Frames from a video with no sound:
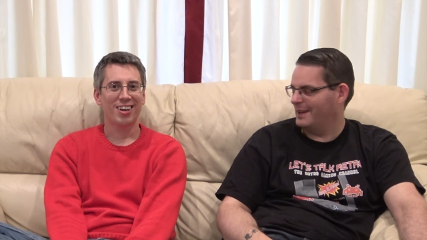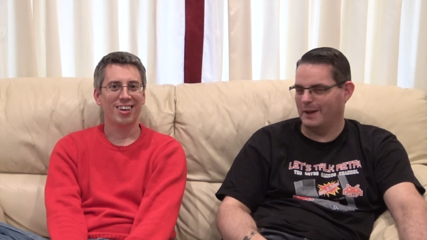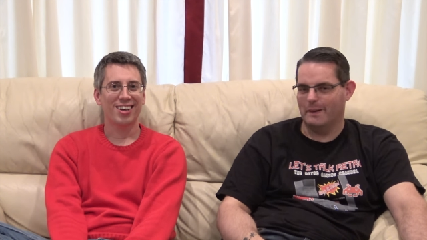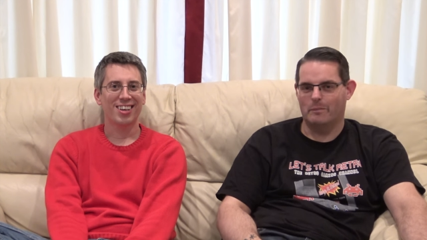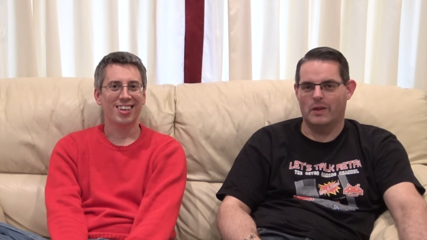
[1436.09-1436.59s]

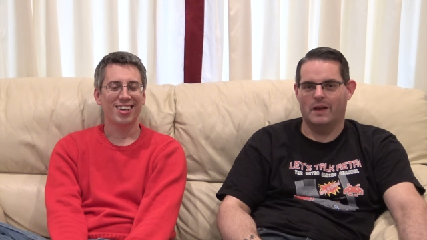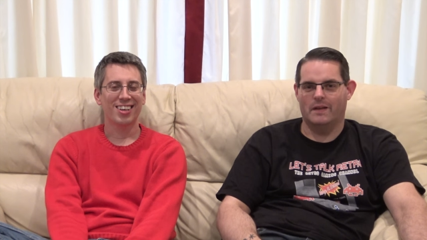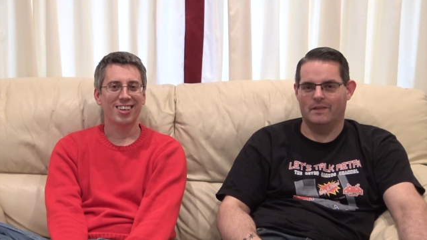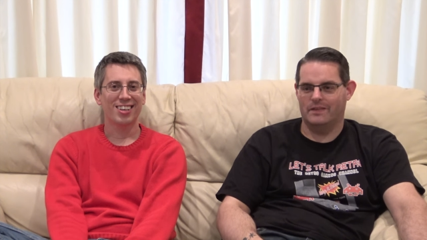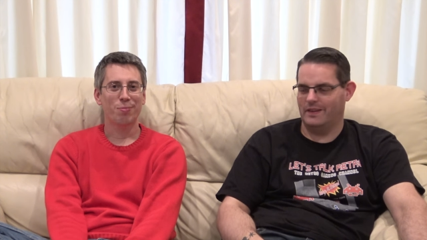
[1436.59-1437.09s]
Speaker 1: Yeah,
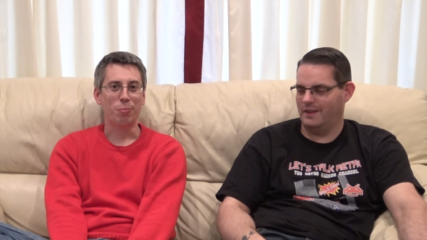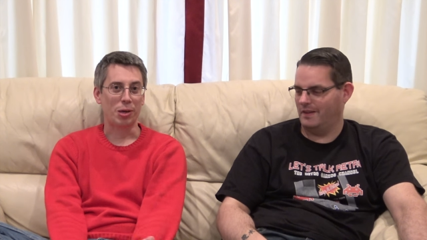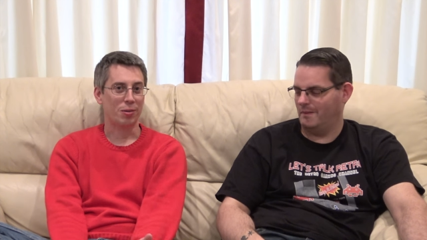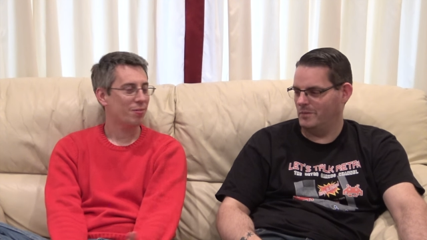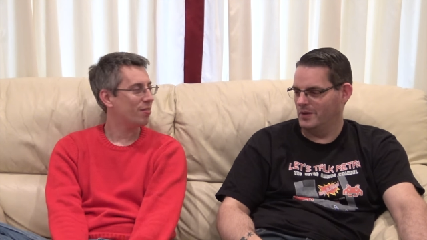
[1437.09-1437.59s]
and
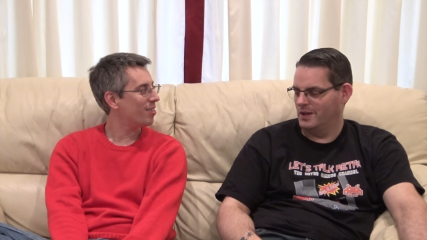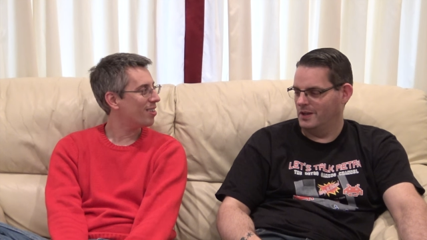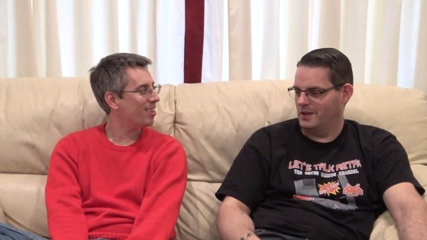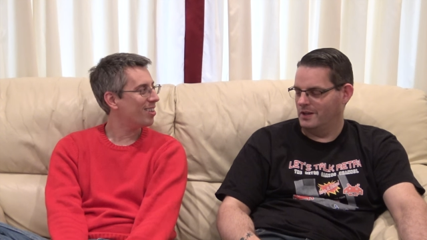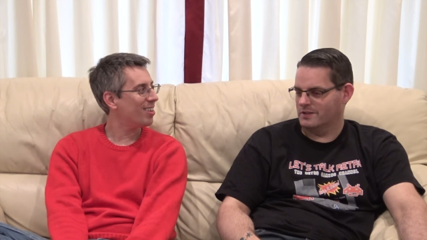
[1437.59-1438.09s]
uh,
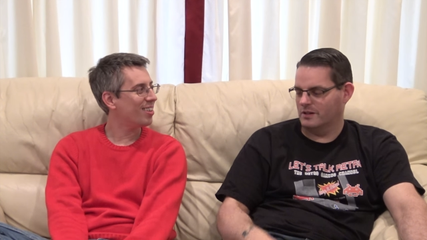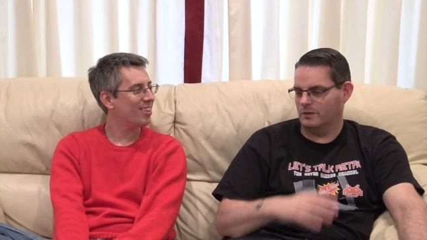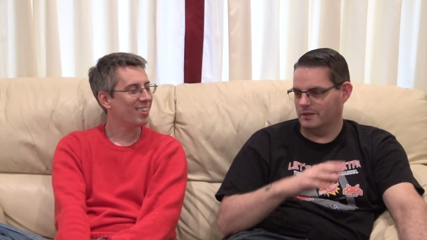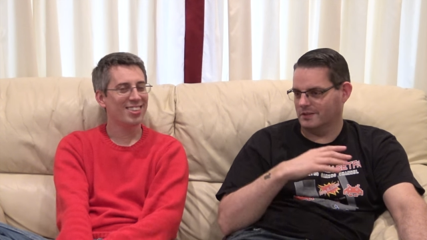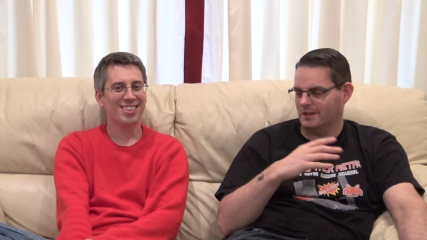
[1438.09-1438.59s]

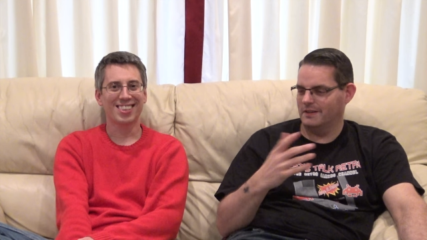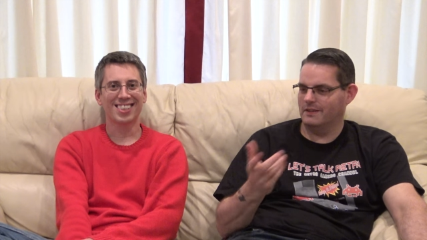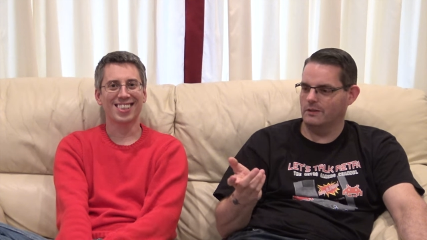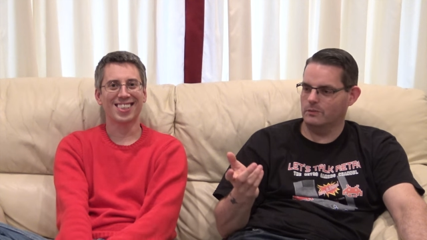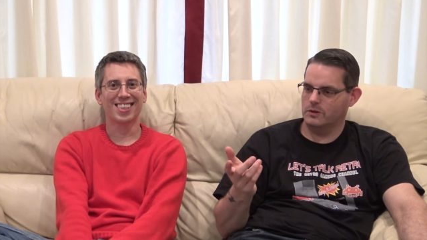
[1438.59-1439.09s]
so I
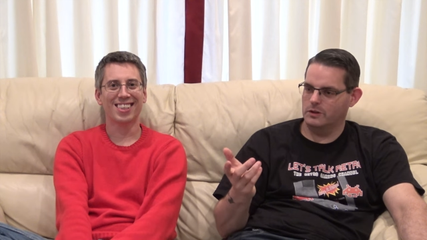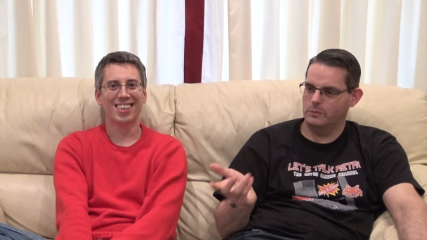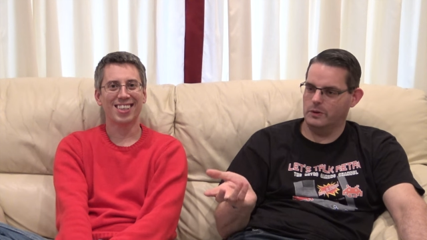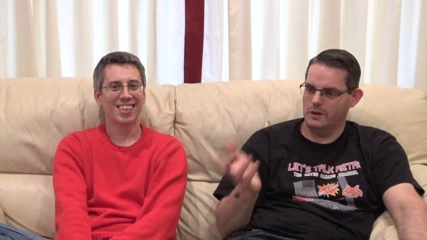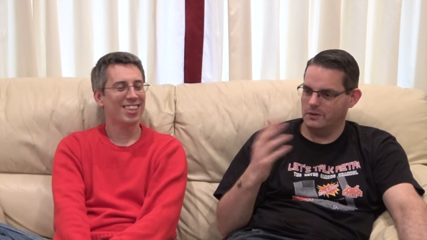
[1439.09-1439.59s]
decided I am going
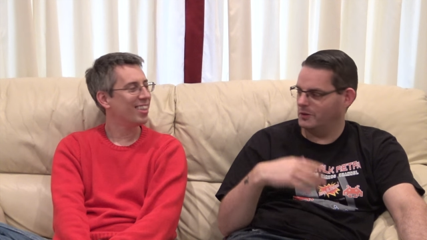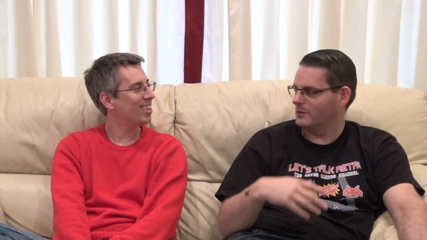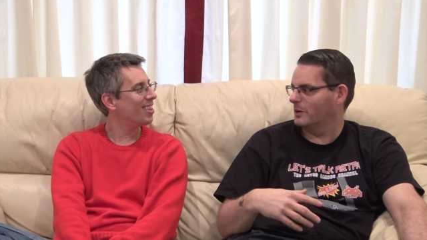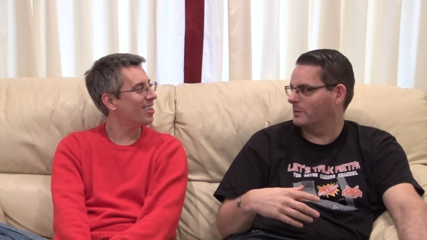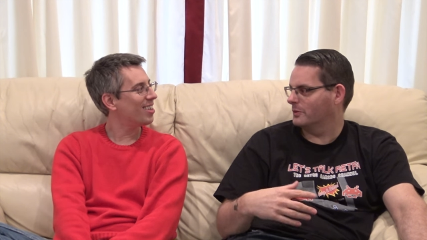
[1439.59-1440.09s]
to buy
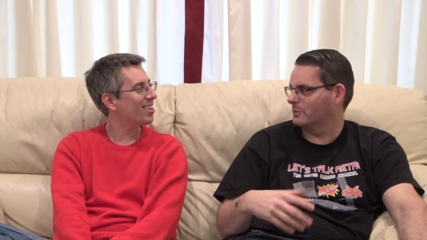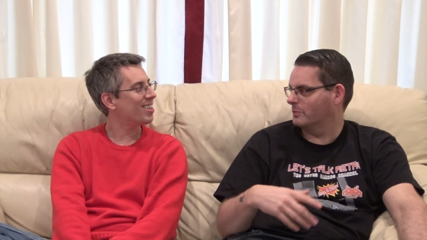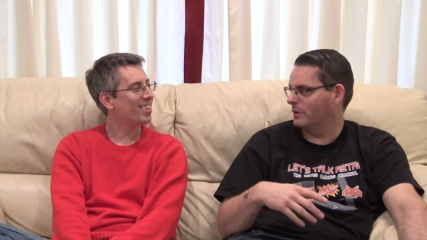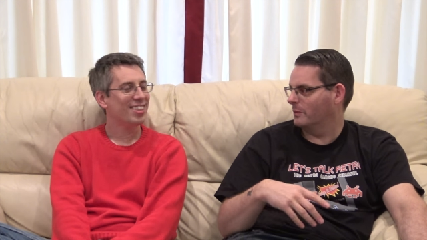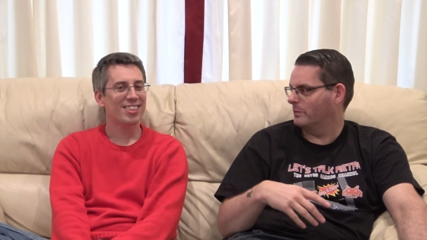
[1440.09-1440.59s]
new copies of,
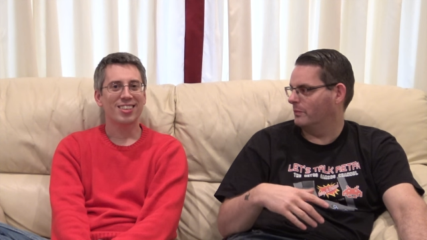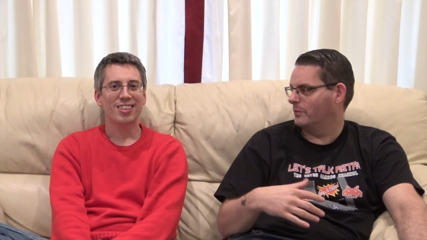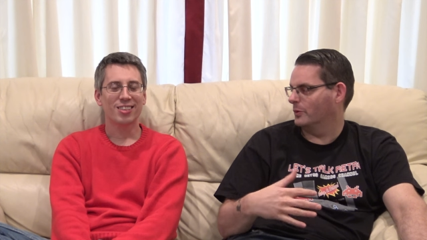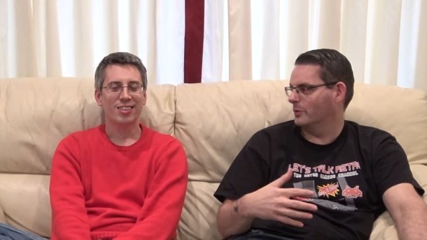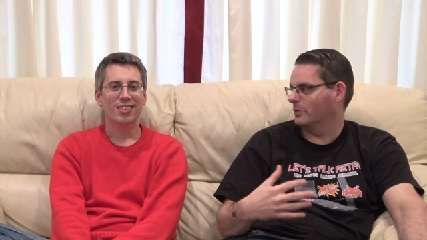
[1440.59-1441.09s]
of
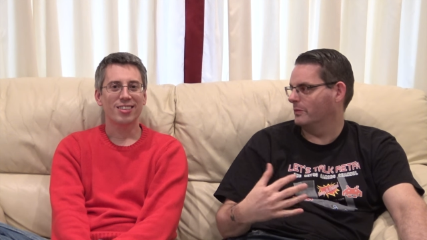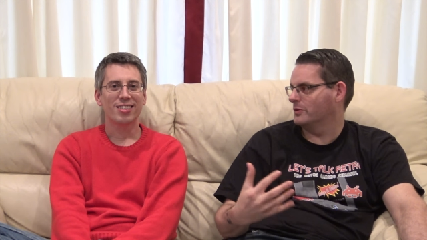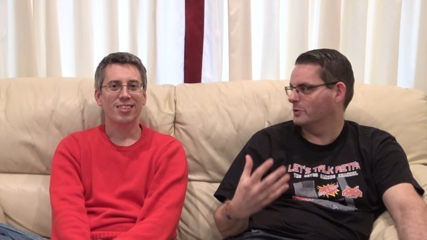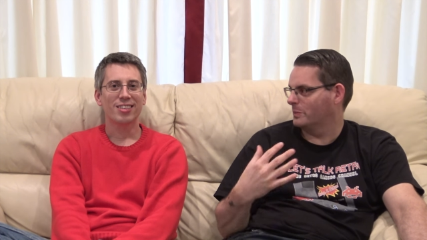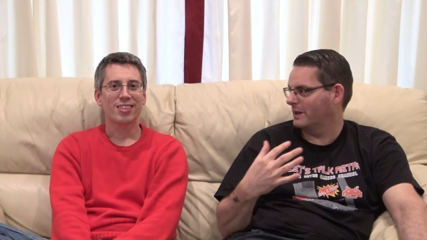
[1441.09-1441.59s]
sort of
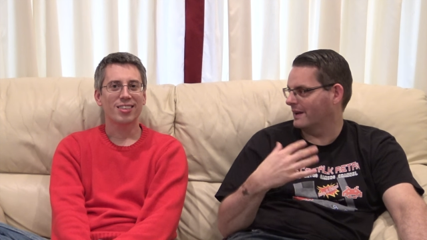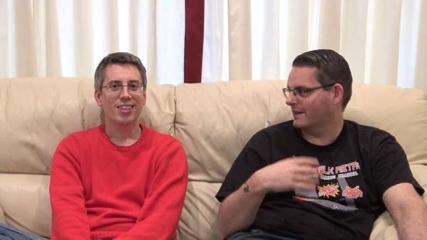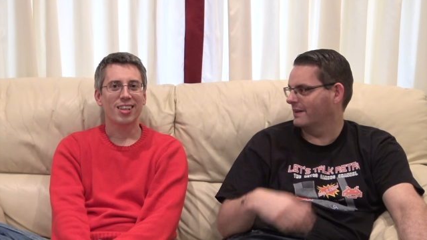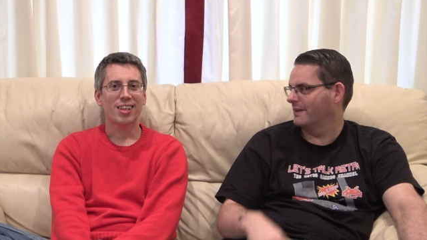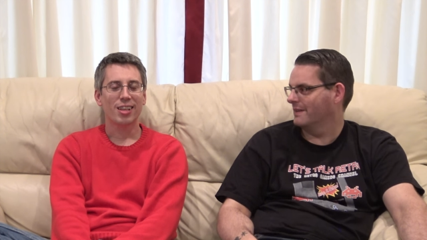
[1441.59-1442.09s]
original
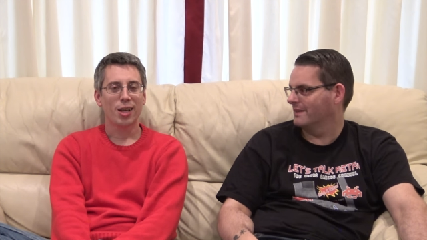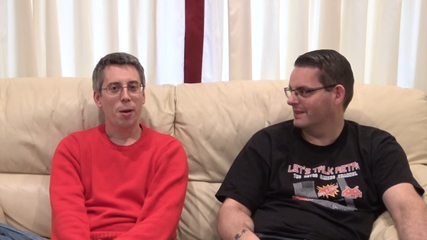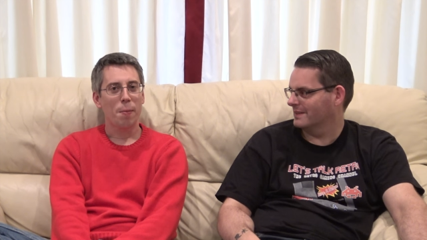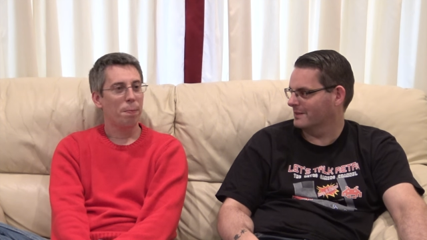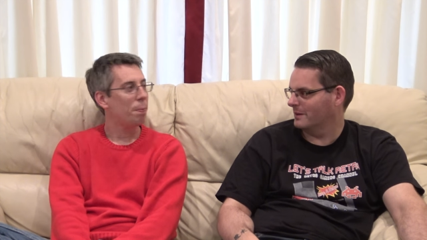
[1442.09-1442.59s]
black
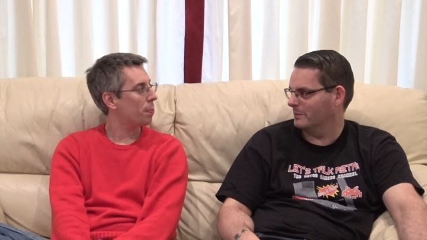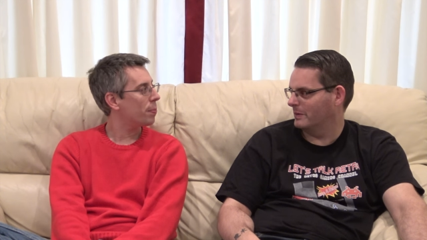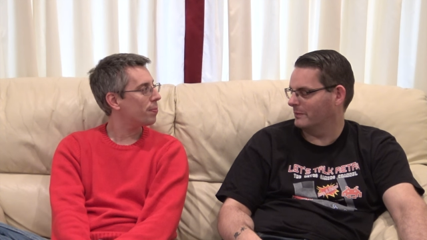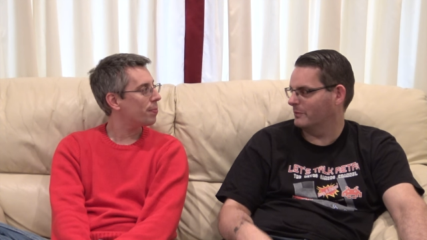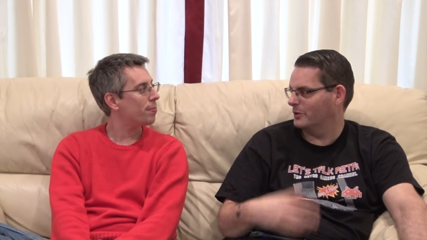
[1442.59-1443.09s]
disc or
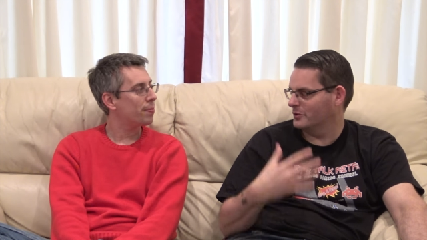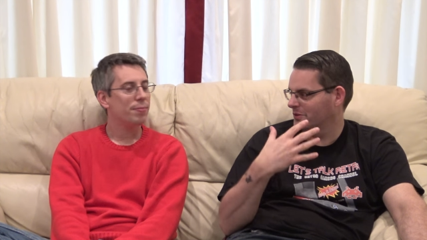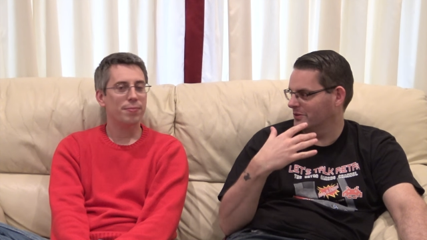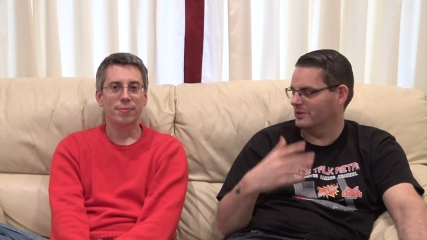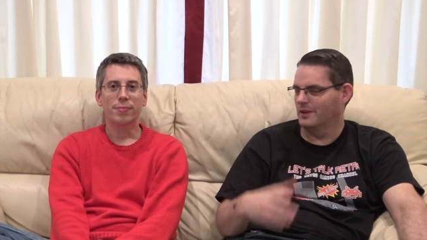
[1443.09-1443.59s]
black
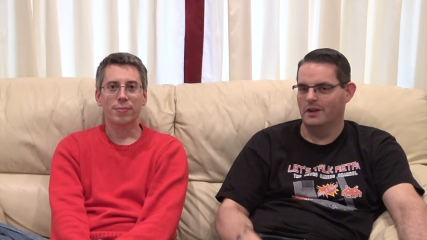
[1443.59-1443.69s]
versions